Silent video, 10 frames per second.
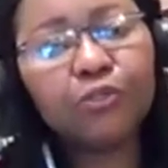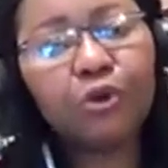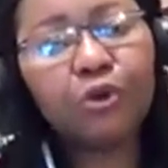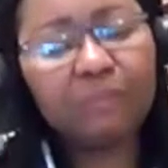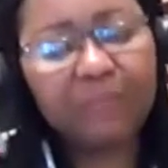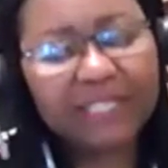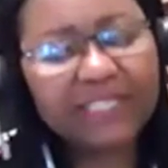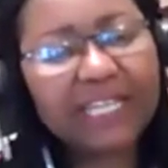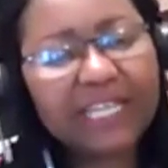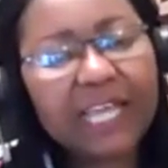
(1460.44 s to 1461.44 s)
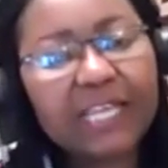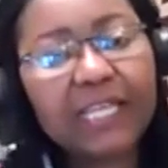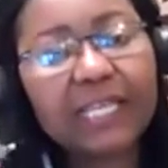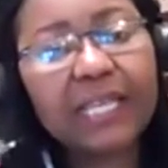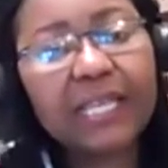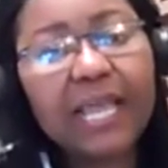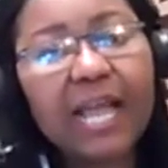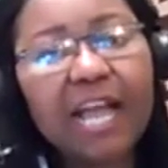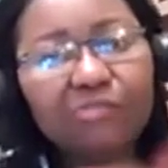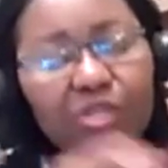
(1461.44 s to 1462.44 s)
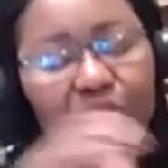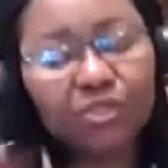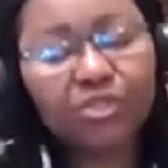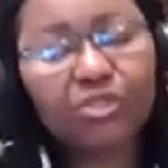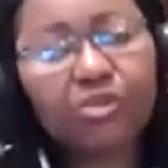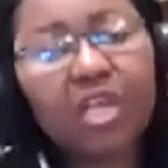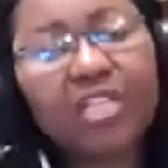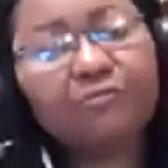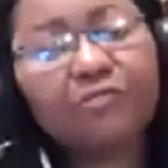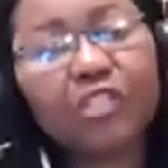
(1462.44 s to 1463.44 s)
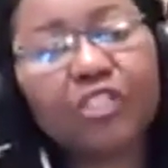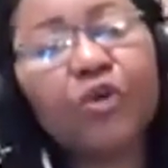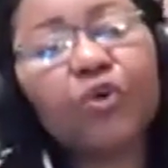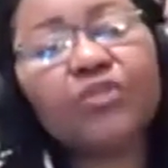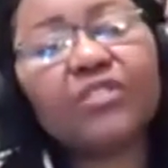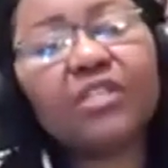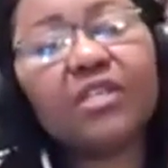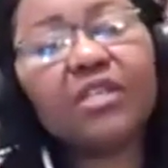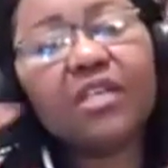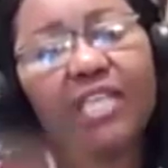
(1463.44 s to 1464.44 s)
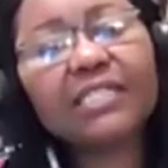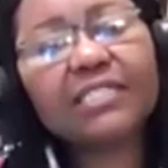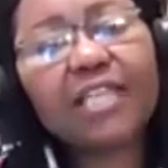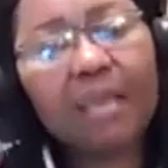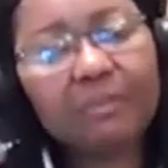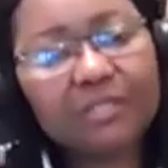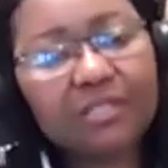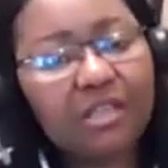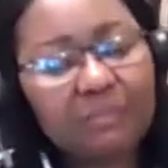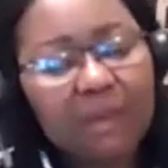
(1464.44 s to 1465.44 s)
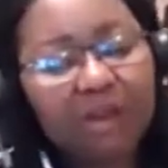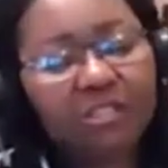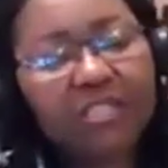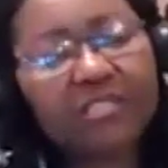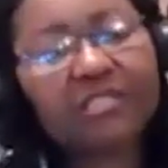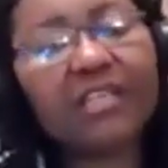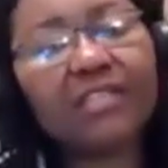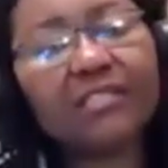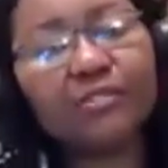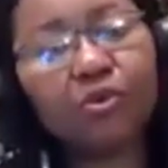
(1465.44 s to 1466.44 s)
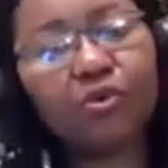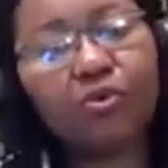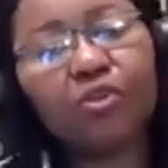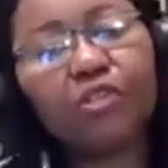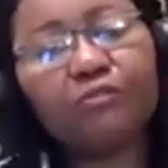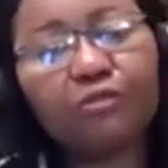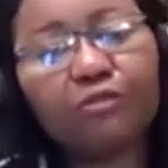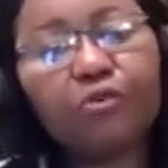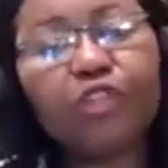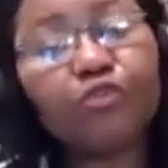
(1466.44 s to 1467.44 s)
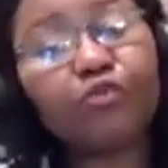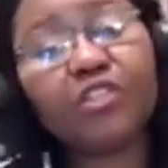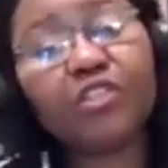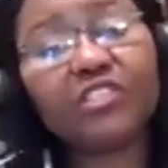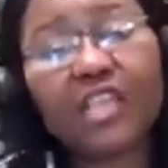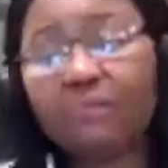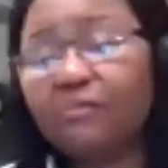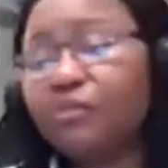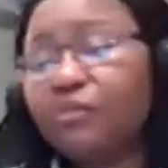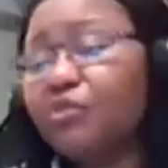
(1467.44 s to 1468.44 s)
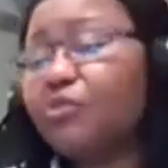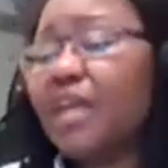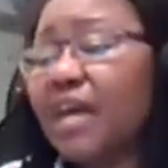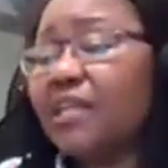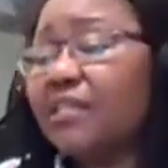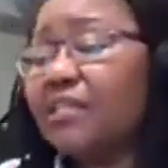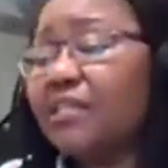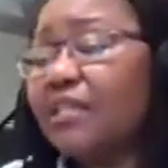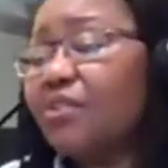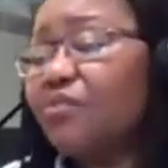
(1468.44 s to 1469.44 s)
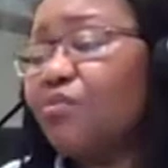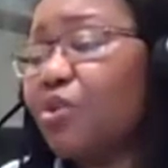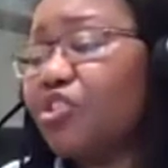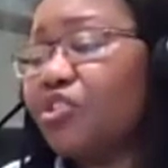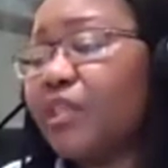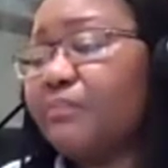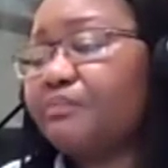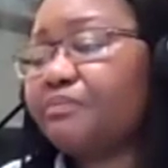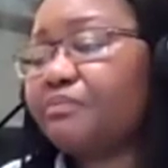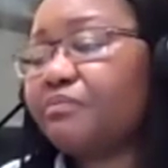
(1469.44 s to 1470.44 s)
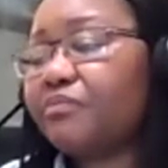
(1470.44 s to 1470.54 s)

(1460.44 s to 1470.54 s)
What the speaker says: So basically, I'm going to do other videos in depth about these things. So if you want to watch them, you can watch them.